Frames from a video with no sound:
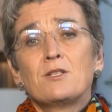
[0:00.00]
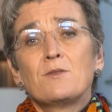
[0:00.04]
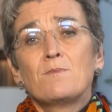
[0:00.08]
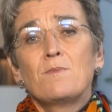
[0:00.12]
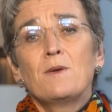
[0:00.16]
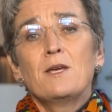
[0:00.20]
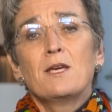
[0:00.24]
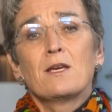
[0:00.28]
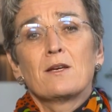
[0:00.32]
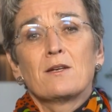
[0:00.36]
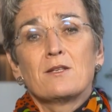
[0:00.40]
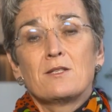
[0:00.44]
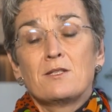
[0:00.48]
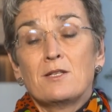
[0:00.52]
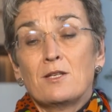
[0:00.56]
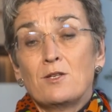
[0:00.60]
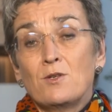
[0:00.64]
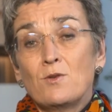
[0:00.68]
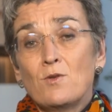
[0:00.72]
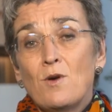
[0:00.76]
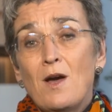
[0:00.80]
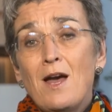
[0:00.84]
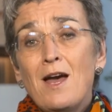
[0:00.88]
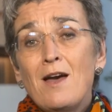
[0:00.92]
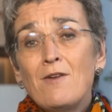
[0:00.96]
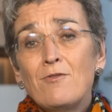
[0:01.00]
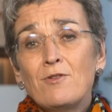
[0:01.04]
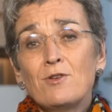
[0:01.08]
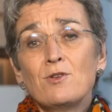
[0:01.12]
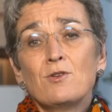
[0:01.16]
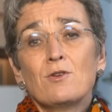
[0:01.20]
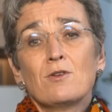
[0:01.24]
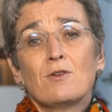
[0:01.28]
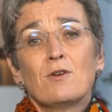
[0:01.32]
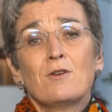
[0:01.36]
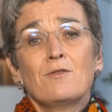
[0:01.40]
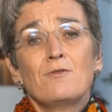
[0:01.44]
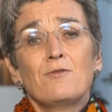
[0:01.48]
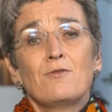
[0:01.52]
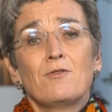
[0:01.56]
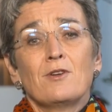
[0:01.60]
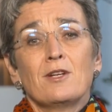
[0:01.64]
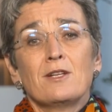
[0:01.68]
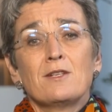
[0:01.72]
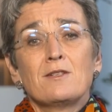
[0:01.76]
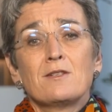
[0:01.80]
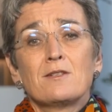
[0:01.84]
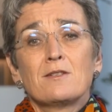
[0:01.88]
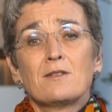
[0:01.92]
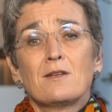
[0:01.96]
speakers that you have at your
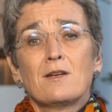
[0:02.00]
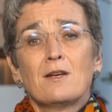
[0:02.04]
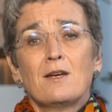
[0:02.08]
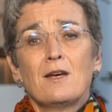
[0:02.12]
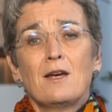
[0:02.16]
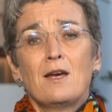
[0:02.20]
conference